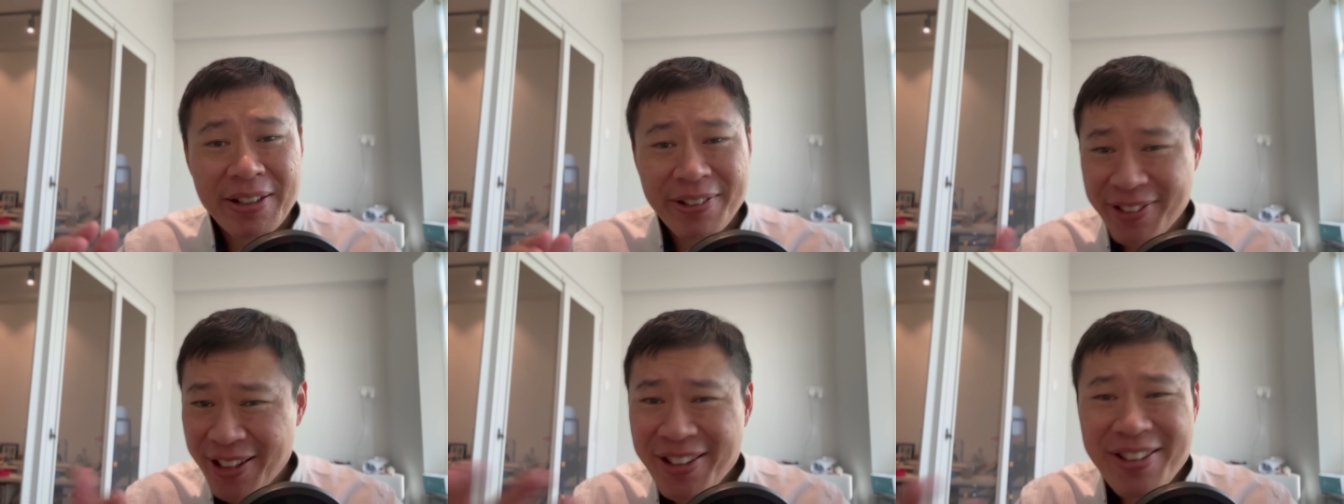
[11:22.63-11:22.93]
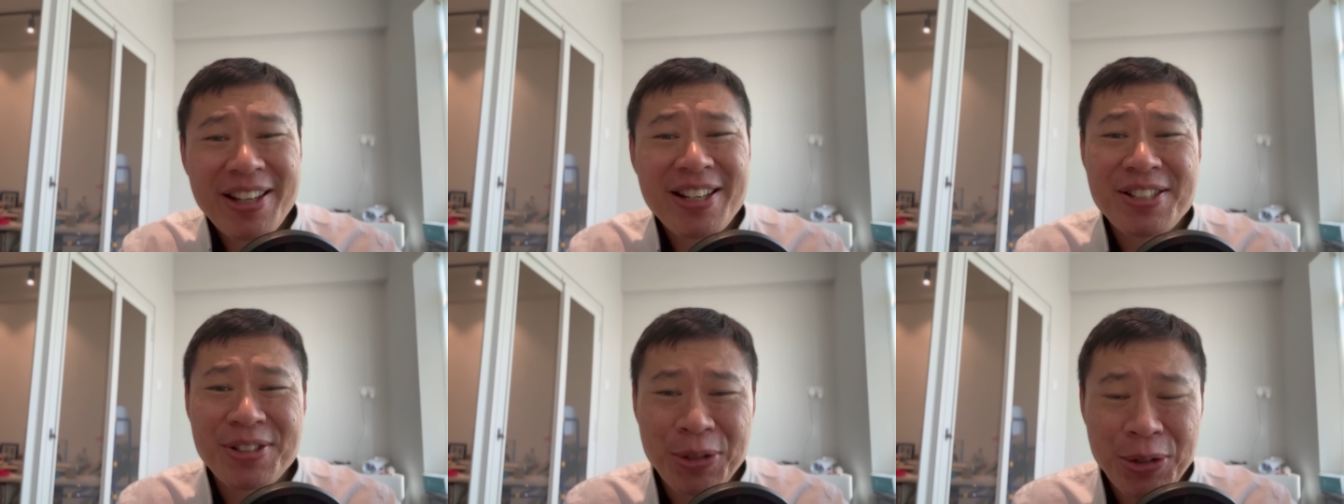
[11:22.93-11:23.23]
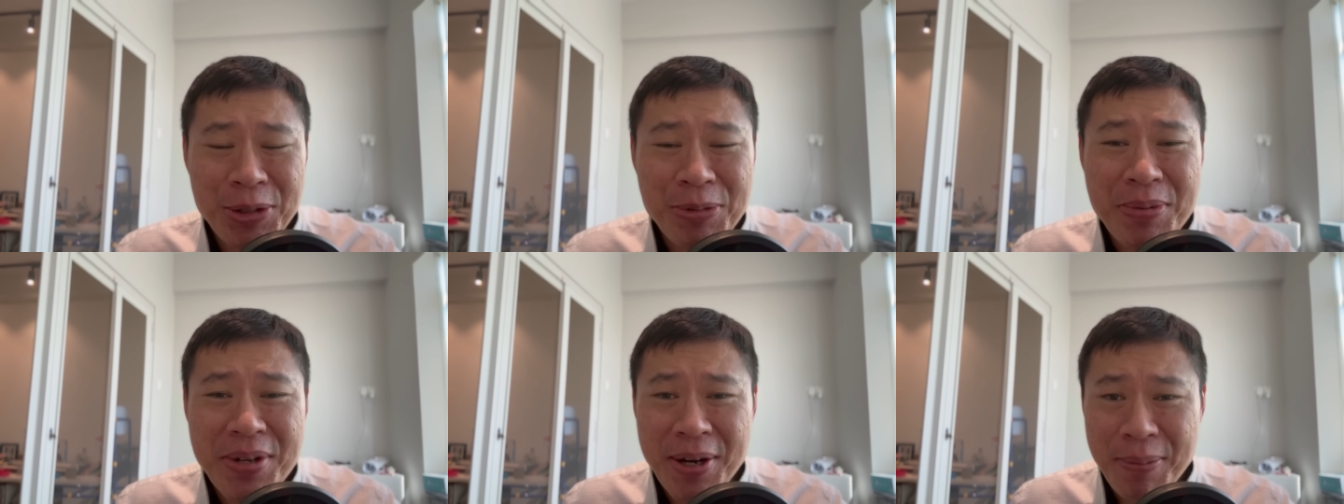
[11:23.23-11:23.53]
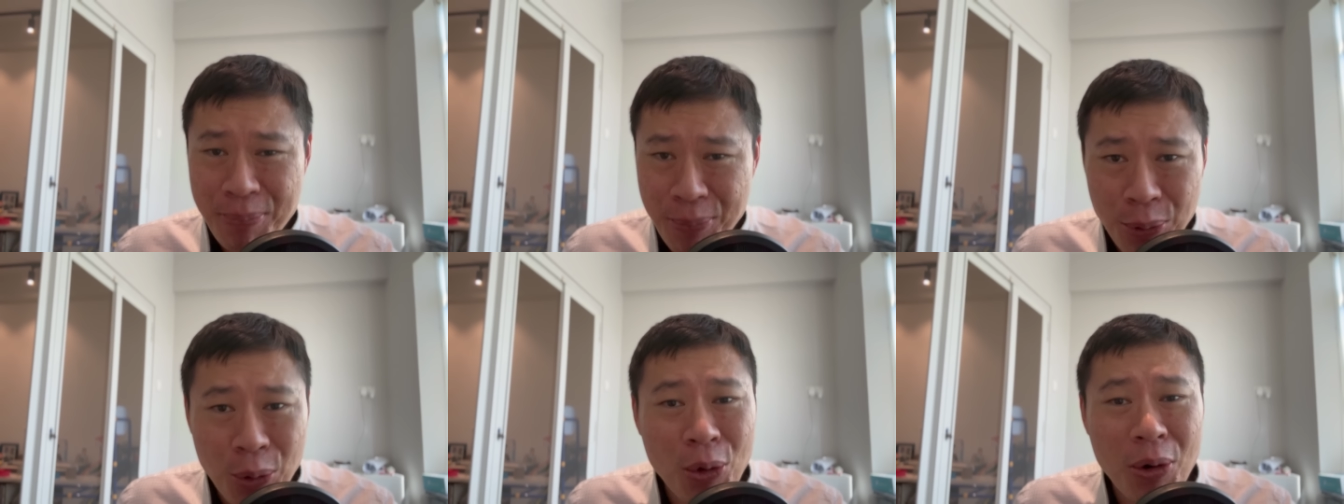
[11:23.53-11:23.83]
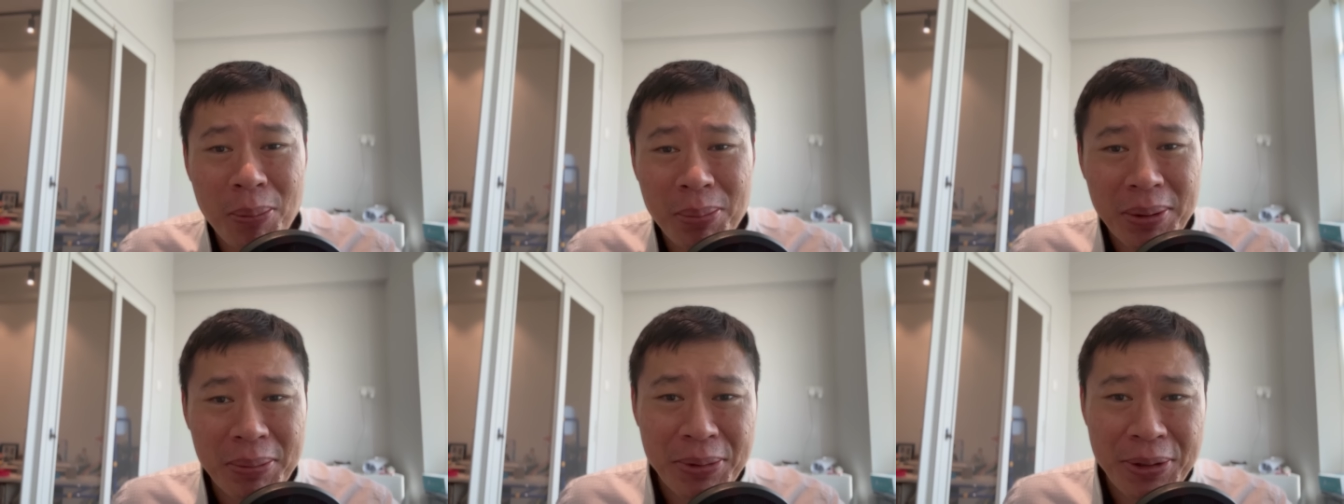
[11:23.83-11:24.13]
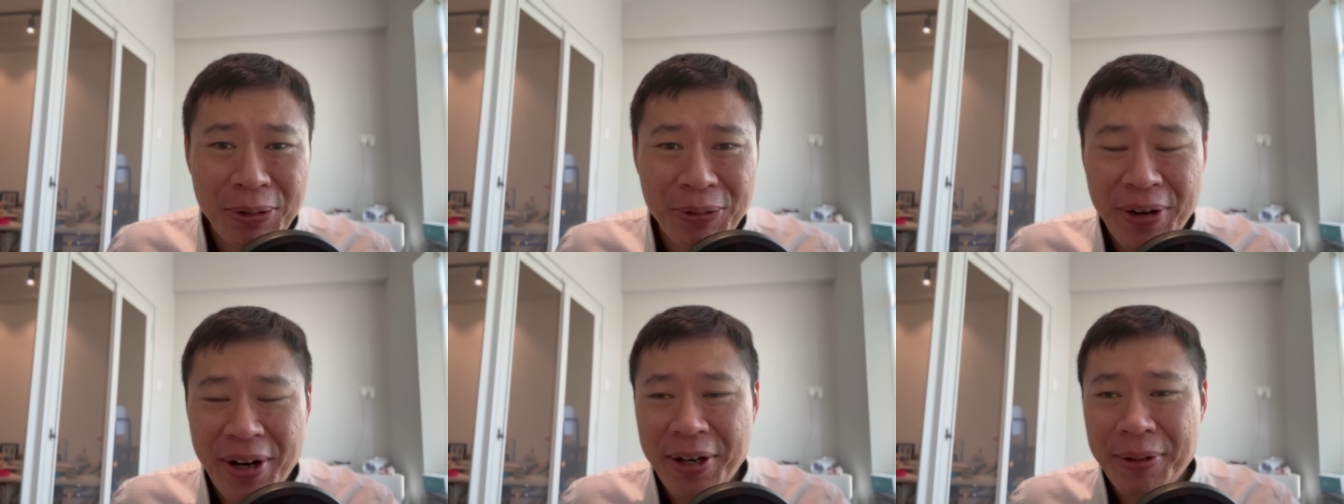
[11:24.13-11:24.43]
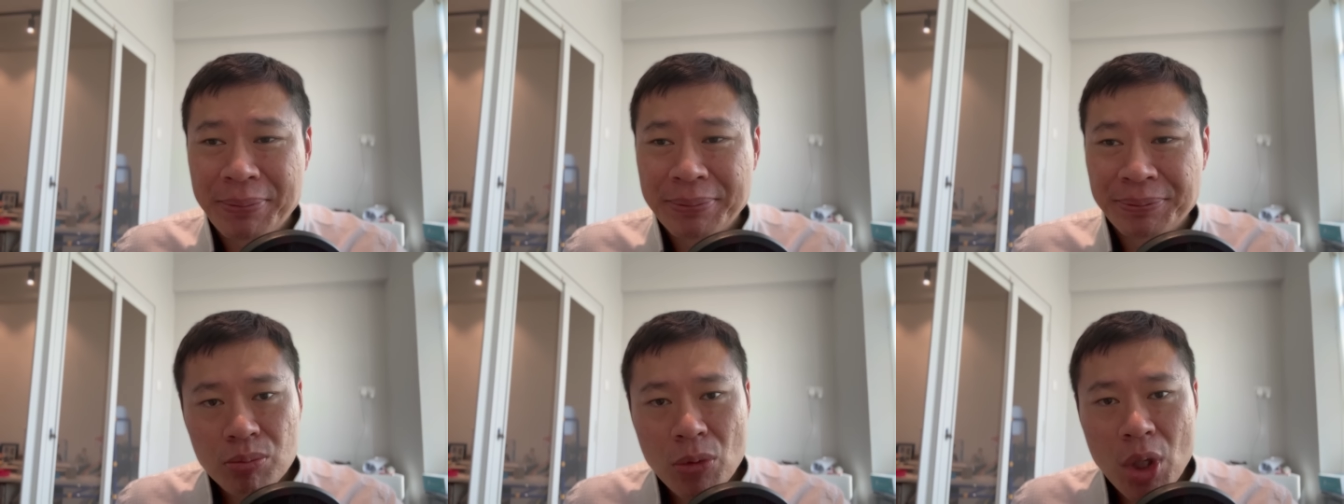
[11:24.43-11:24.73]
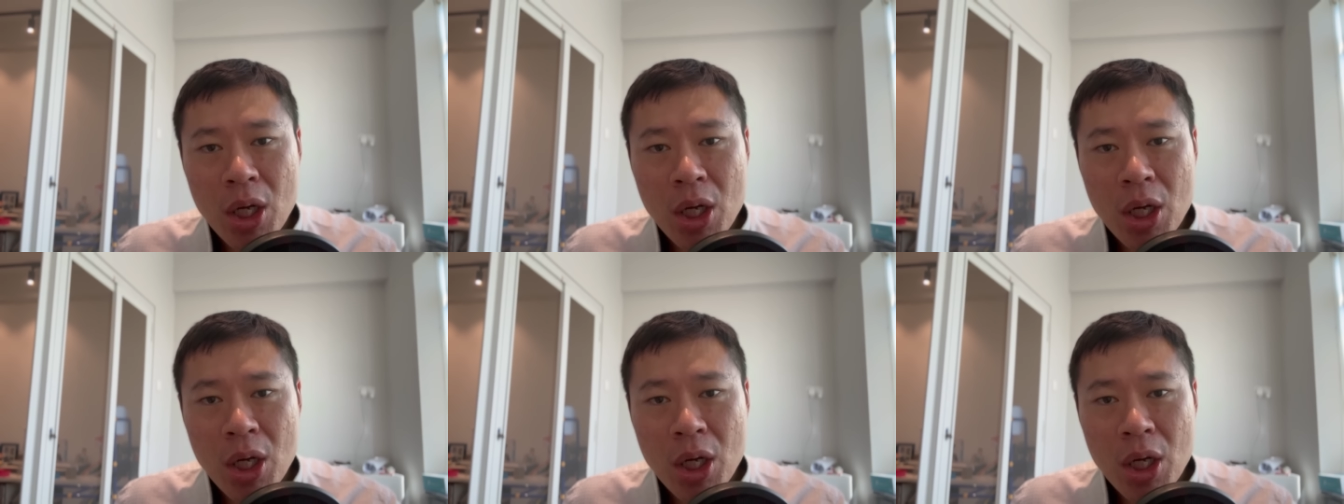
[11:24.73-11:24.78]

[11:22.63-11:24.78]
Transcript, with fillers: then there's going to be a problem, correct?